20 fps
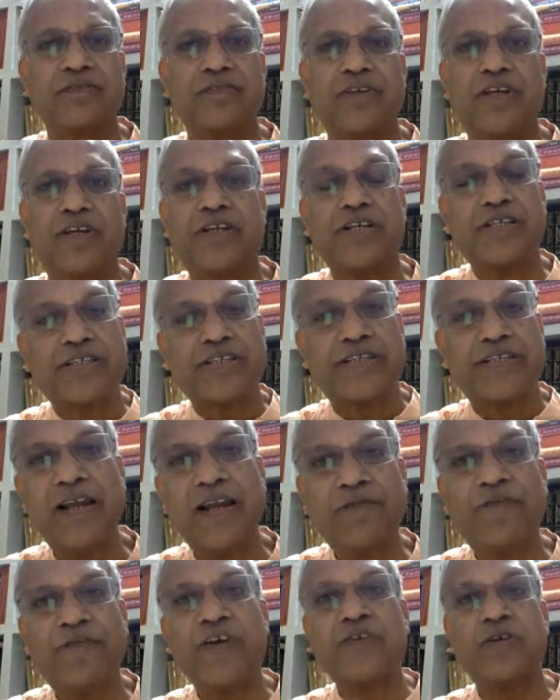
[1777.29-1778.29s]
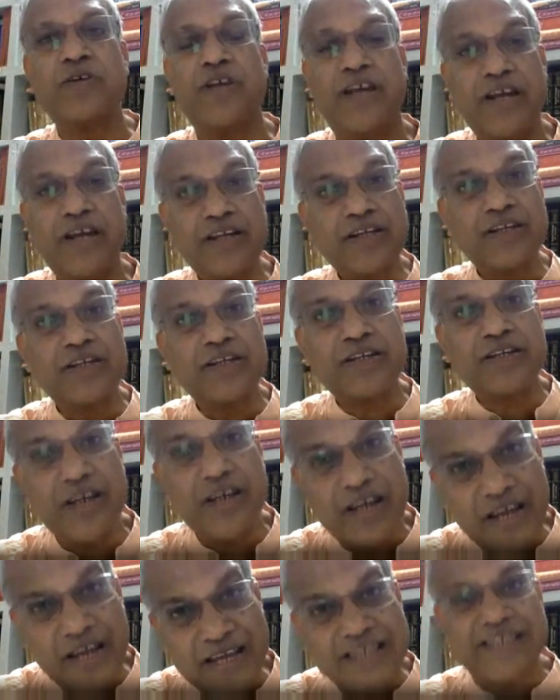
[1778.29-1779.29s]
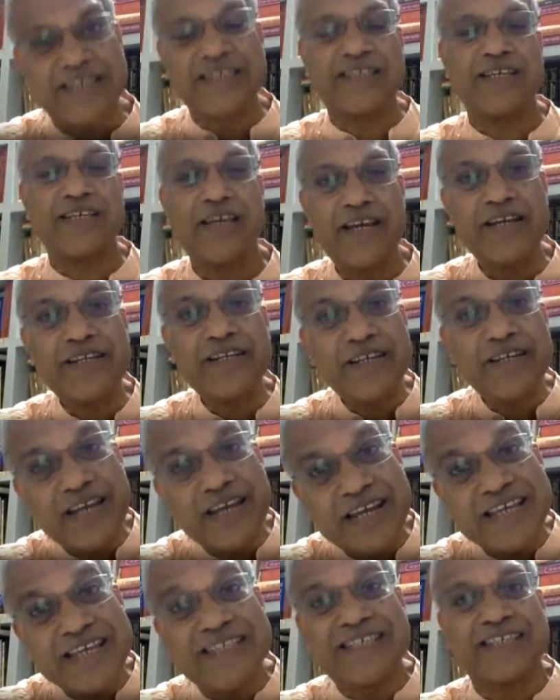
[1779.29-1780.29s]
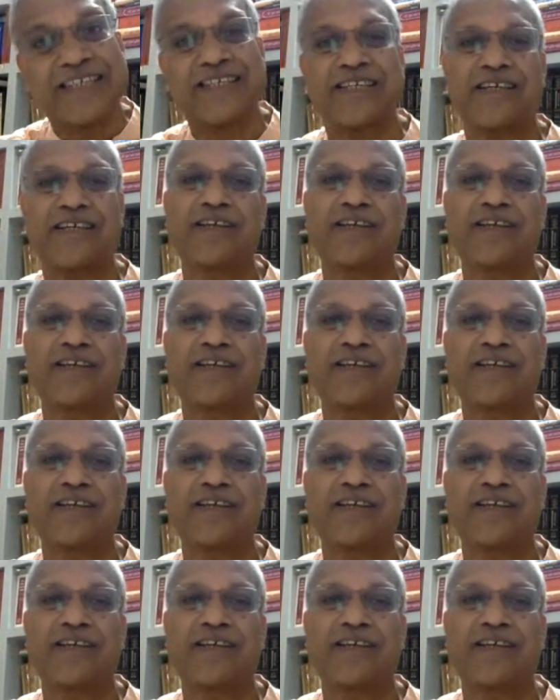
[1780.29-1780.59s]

It is it is.